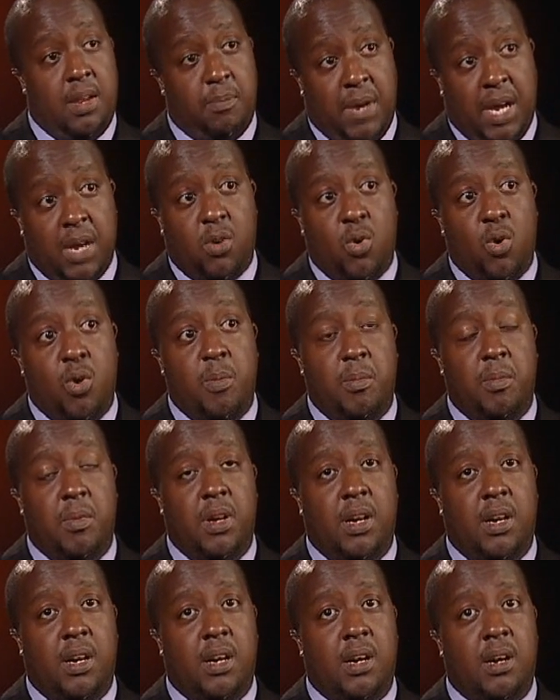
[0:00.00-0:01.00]
back home
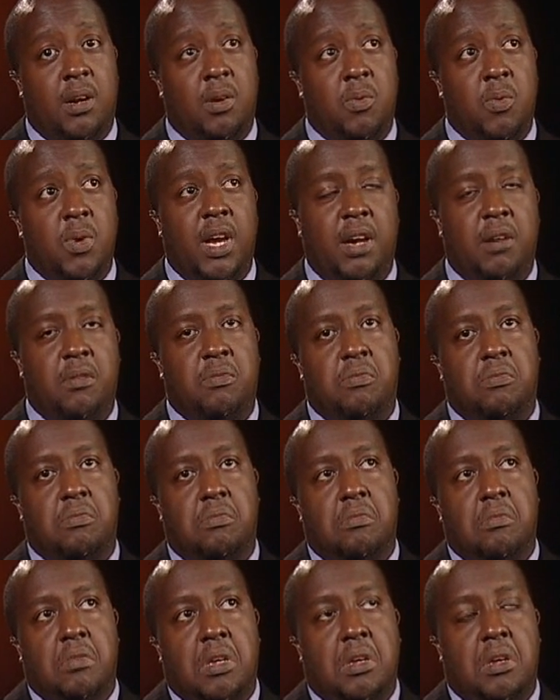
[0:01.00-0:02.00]
we have,
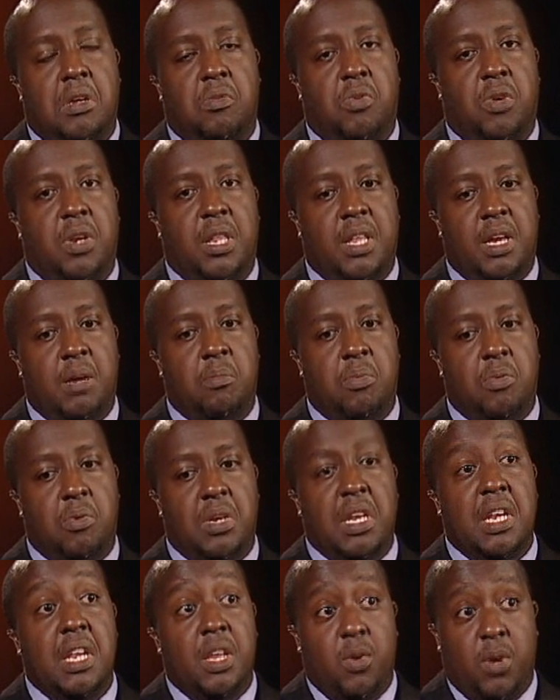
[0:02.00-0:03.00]
for example,
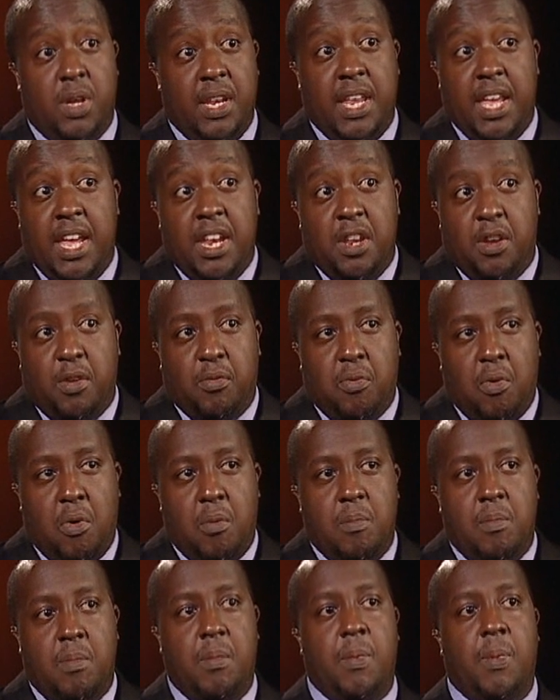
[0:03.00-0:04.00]
in any
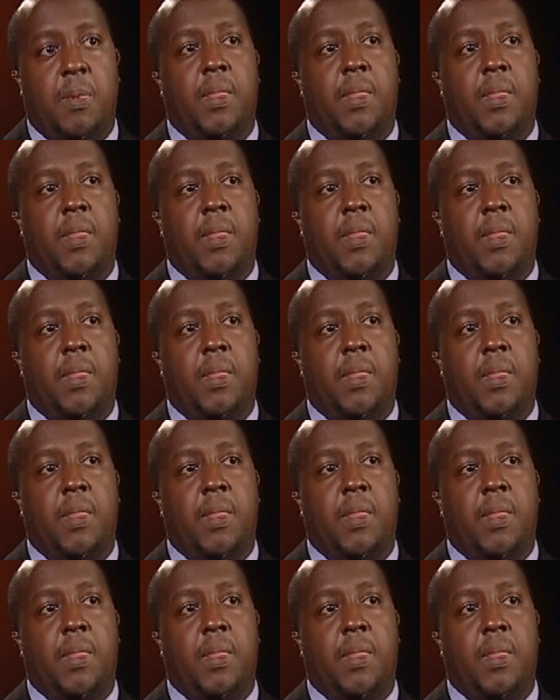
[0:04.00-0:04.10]
reform,